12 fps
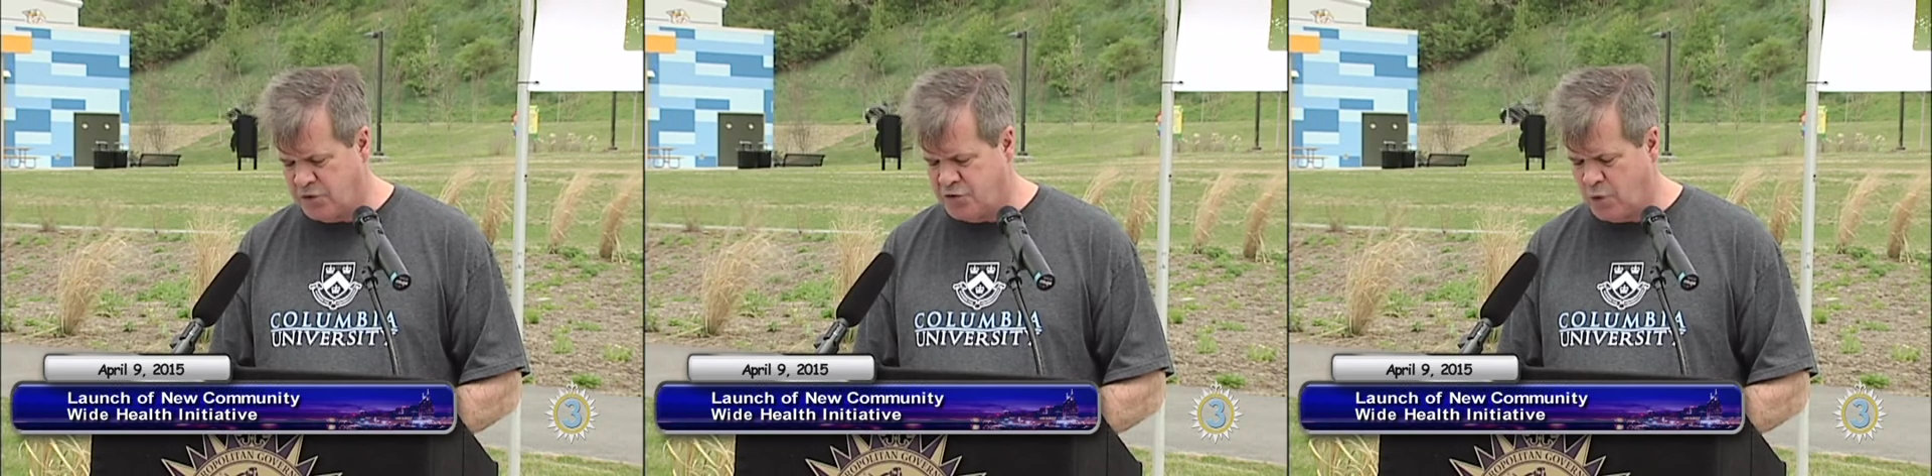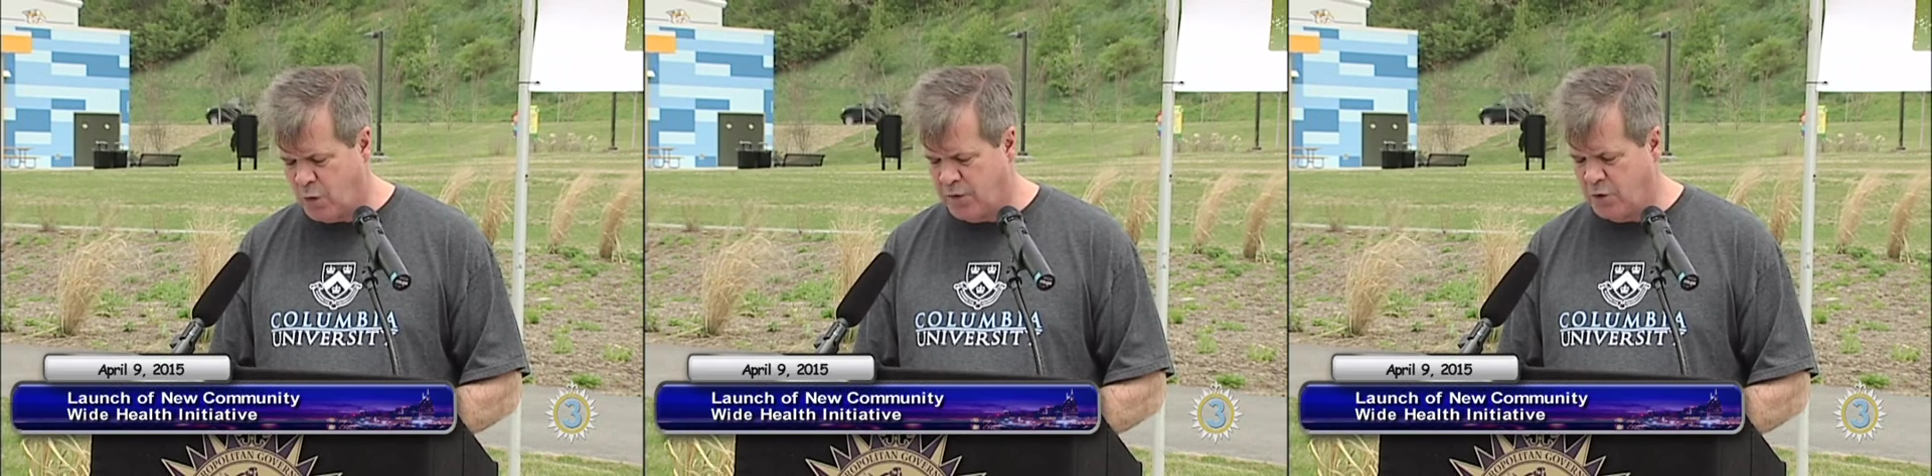
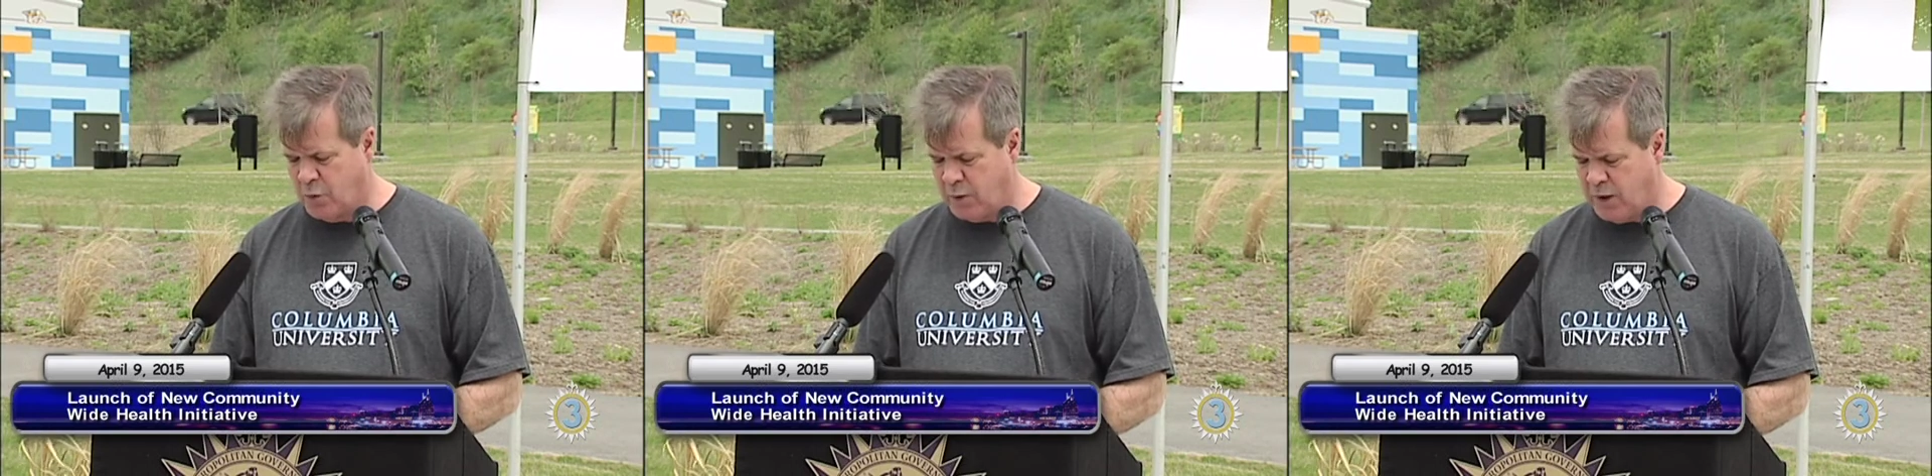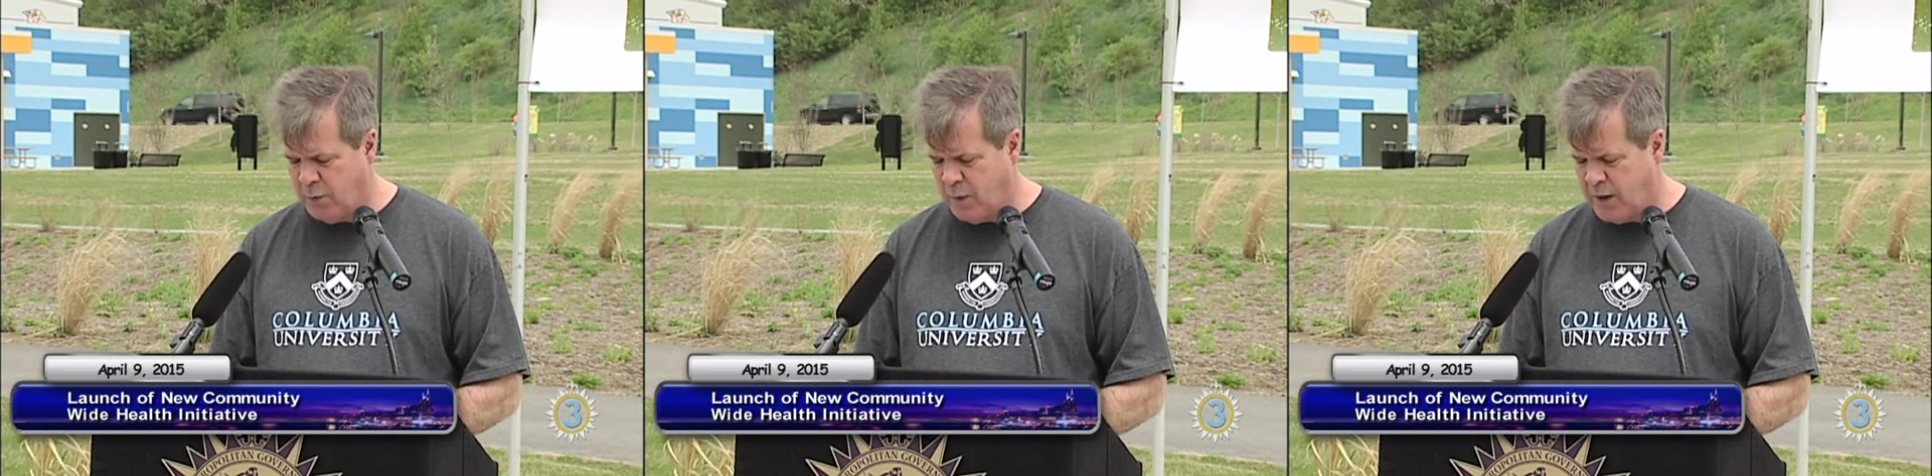enjoy the
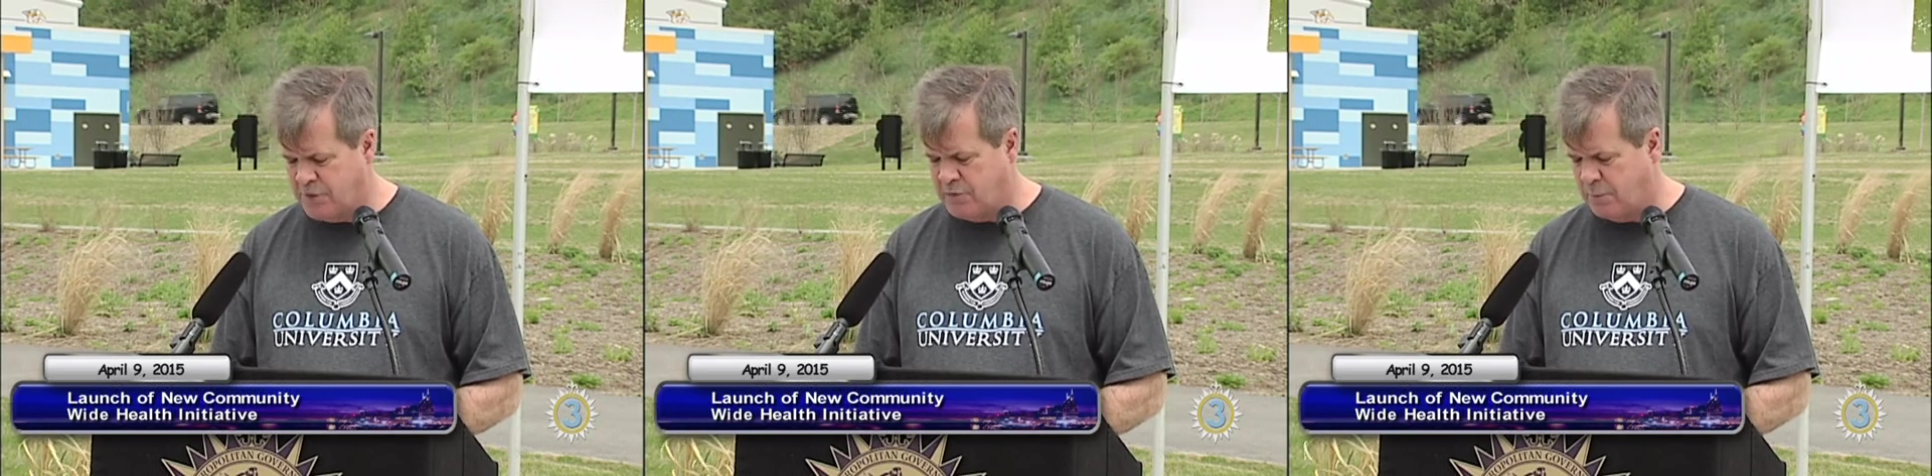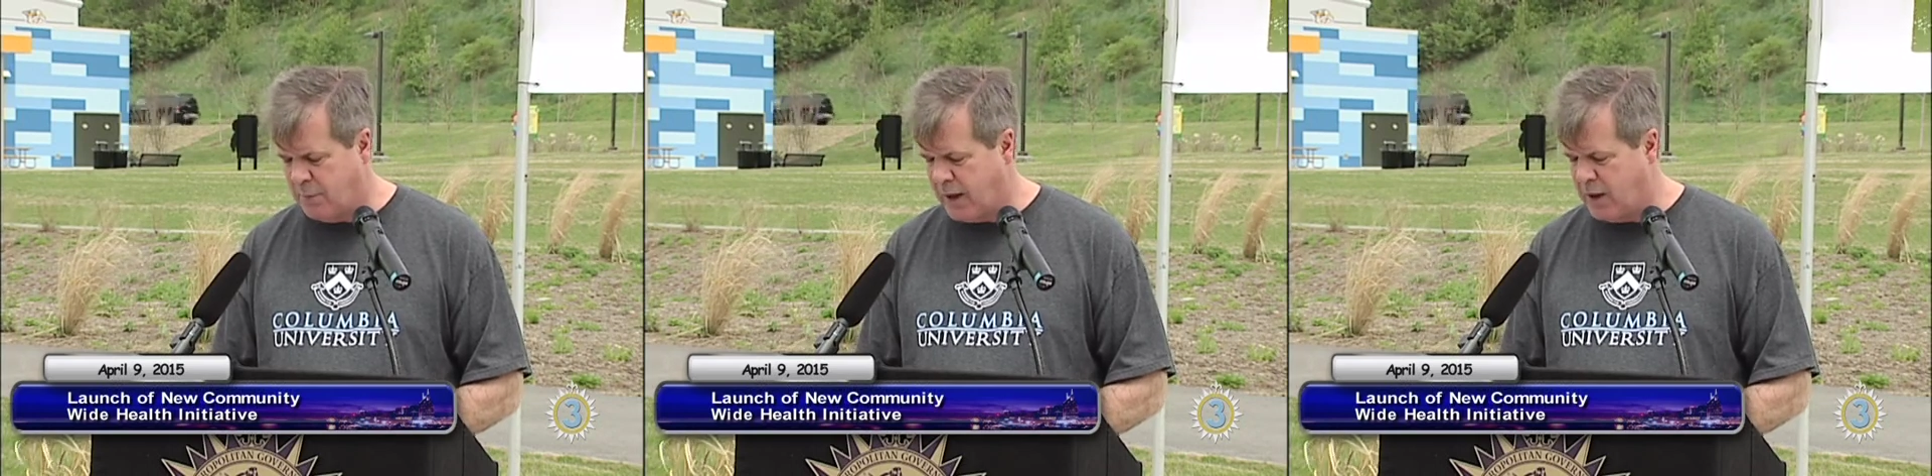greenways
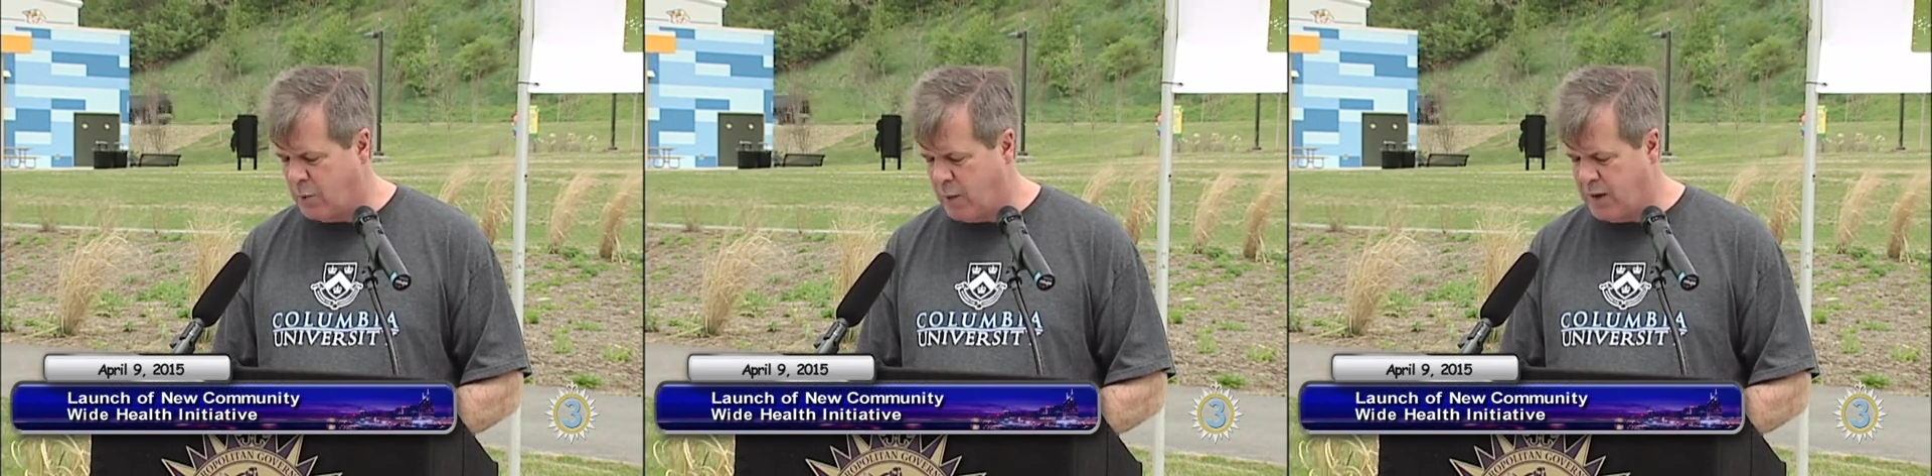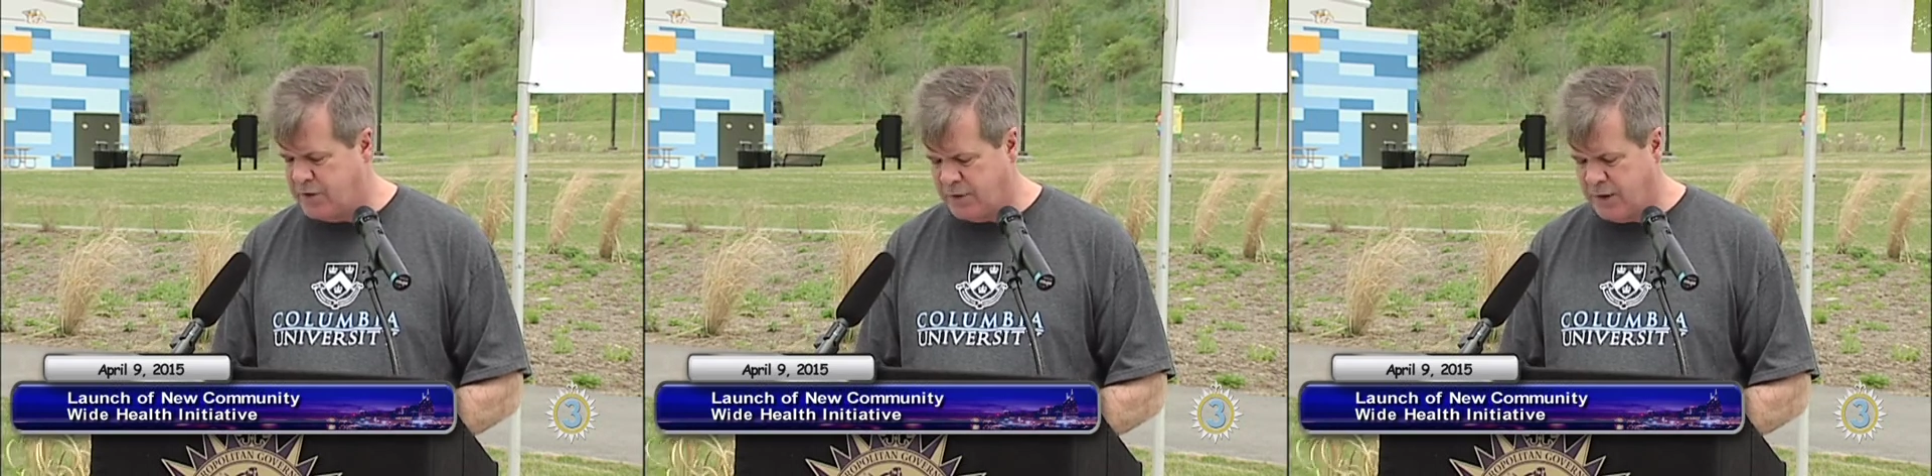and
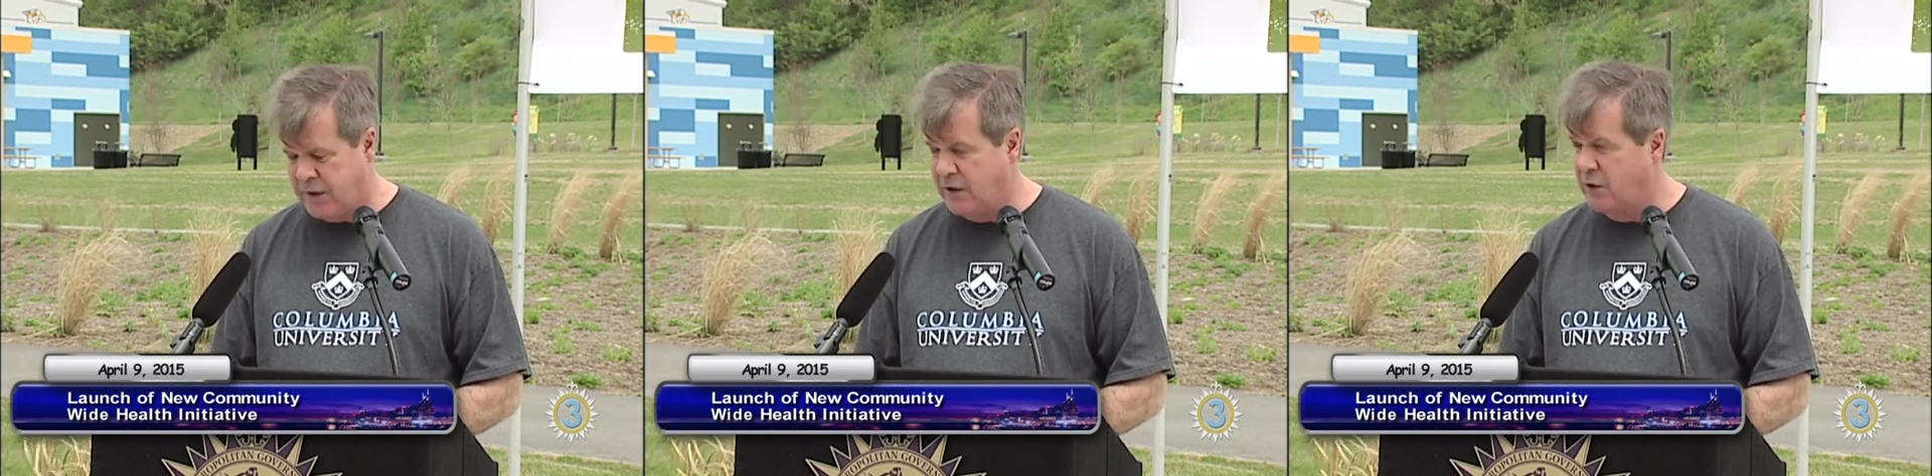bikeways in